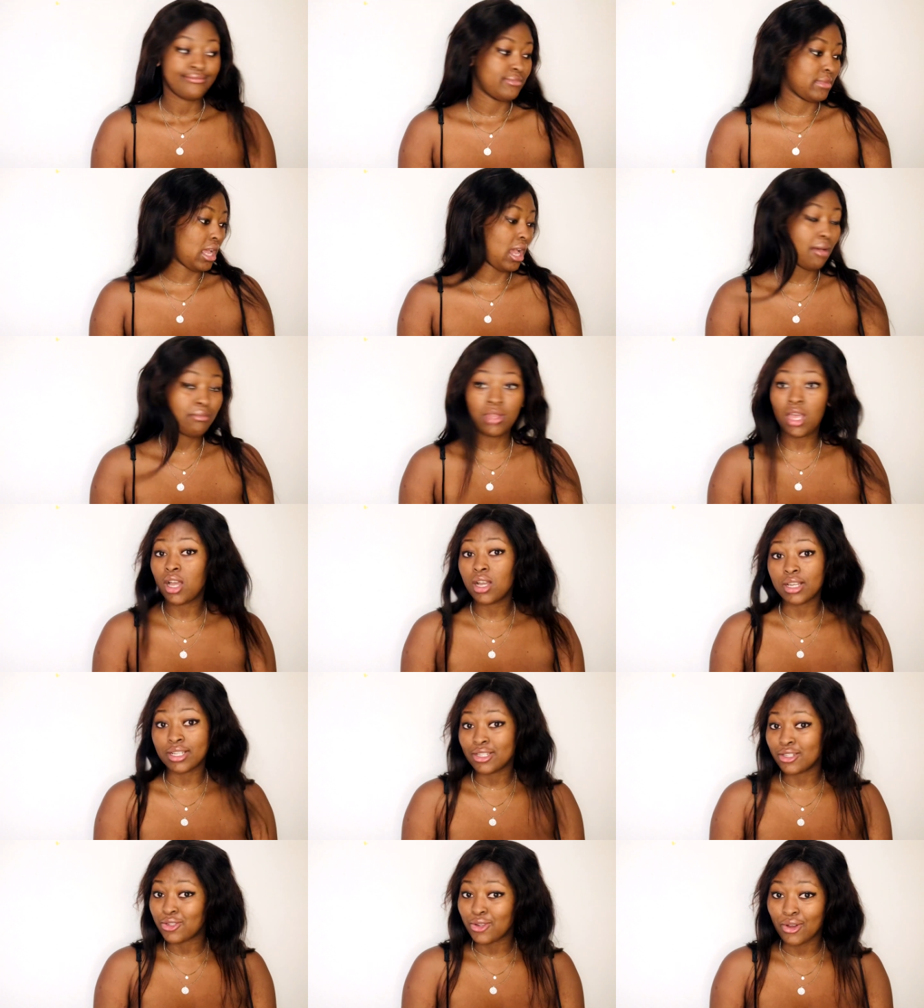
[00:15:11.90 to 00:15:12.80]
I'm not
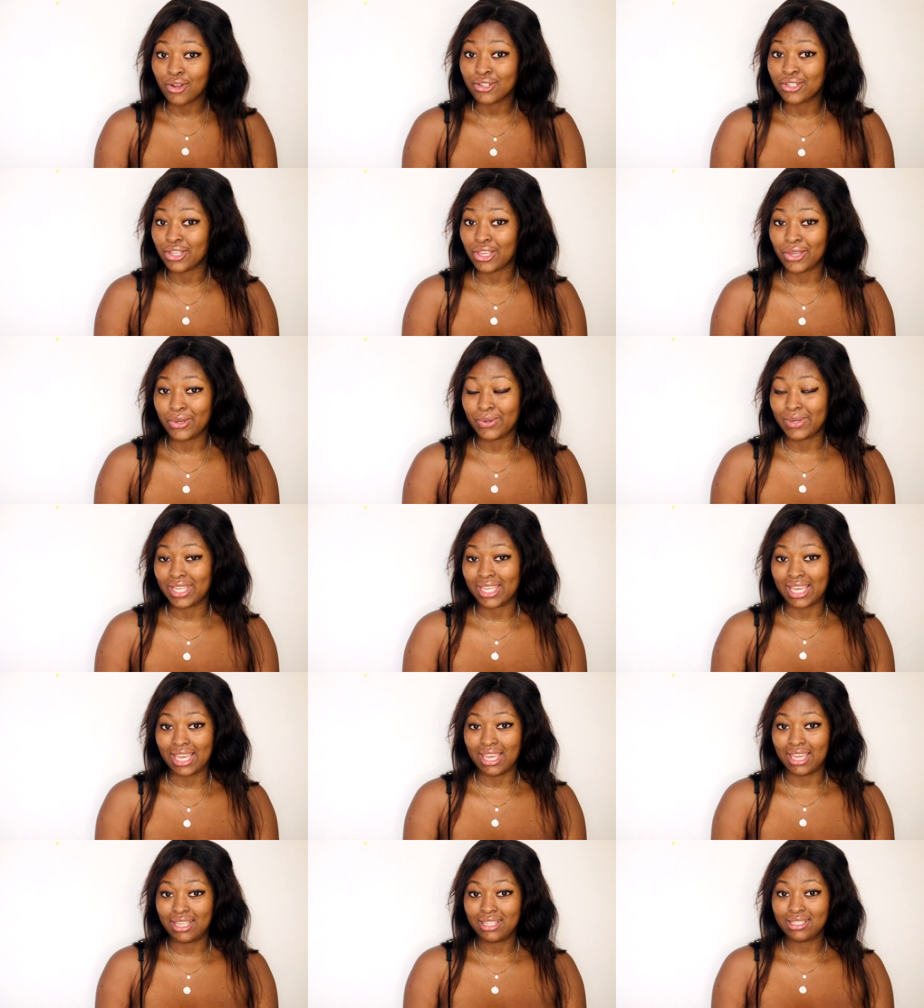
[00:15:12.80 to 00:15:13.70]
gonna talk to you
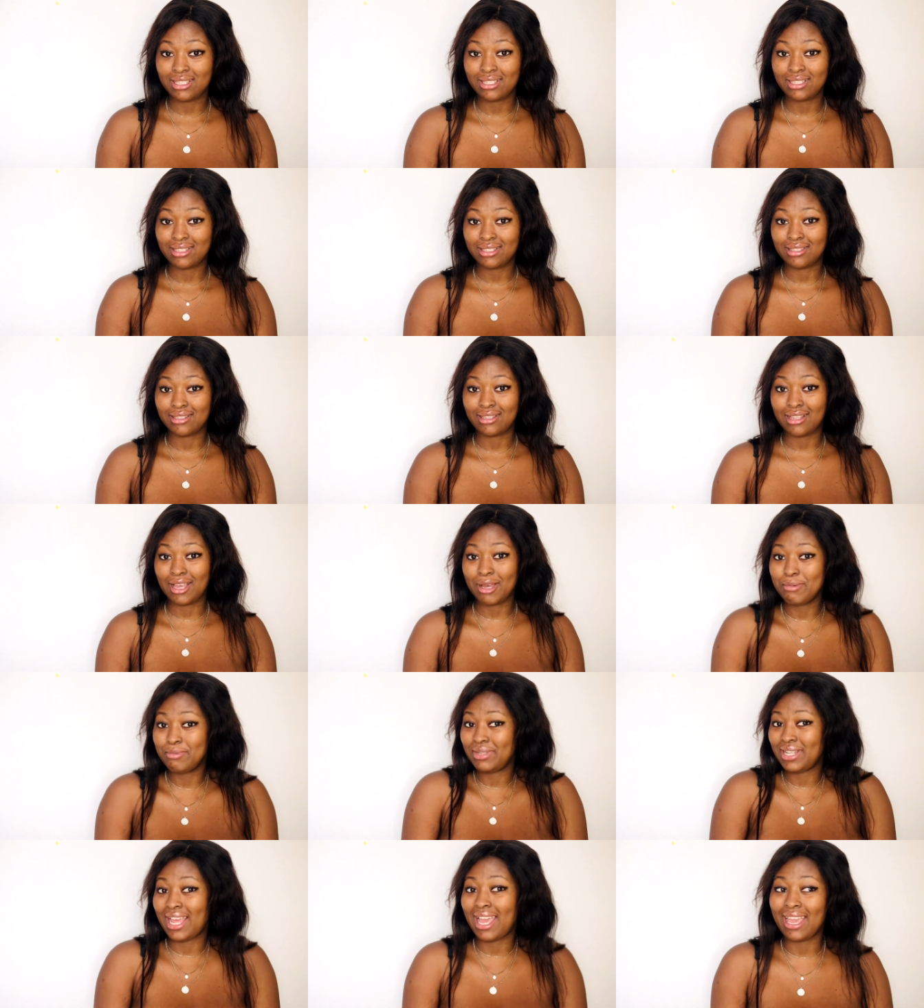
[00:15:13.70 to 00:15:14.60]
again.
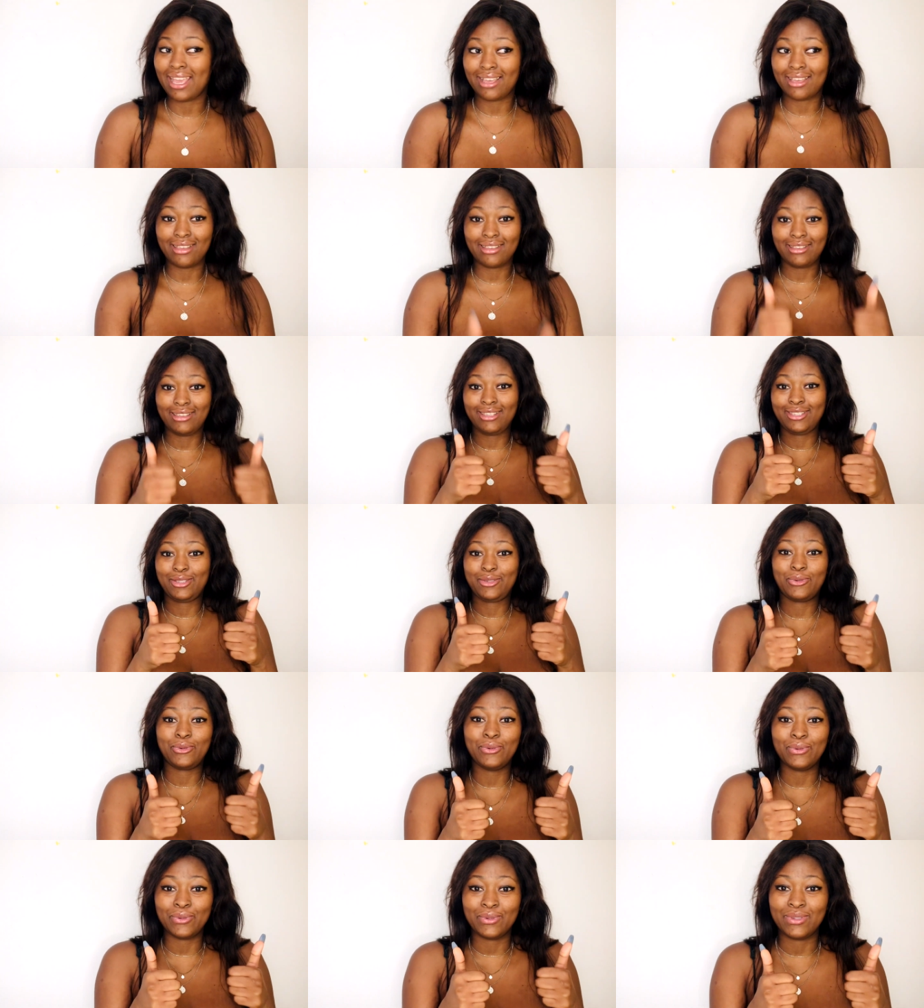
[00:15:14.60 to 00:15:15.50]
I'm like, it's
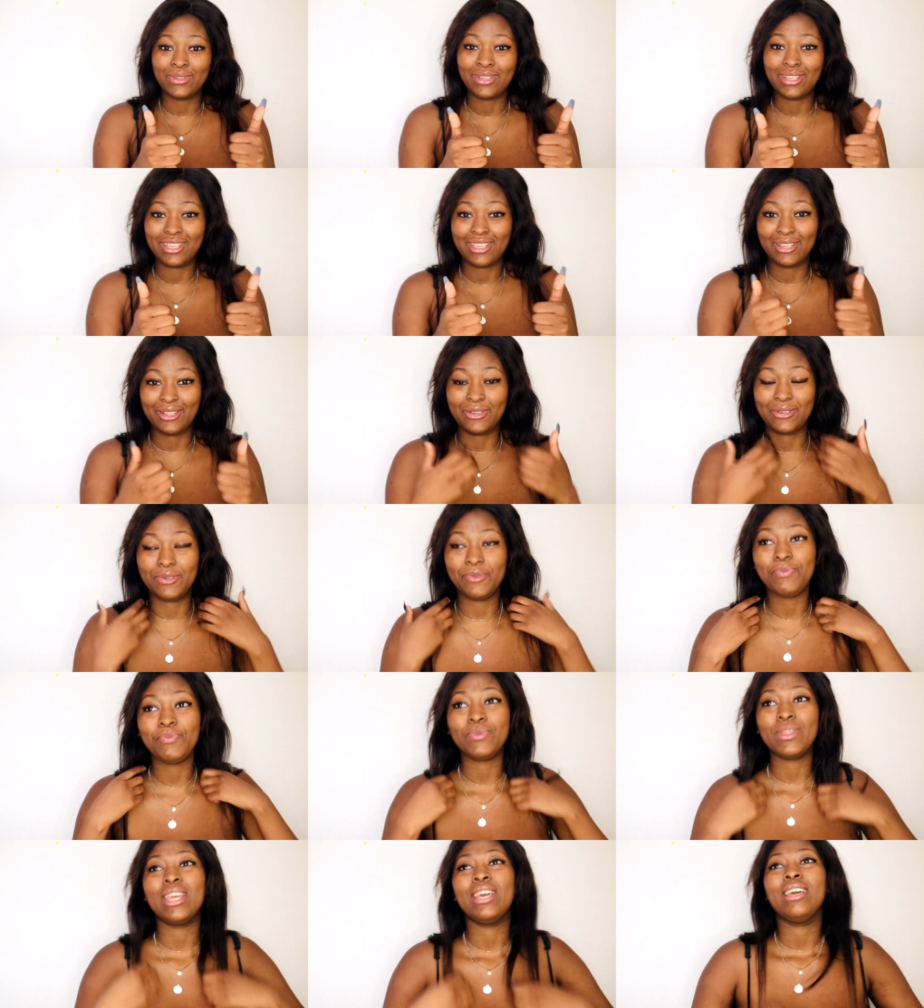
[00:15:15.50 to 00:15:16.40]
cool, you know.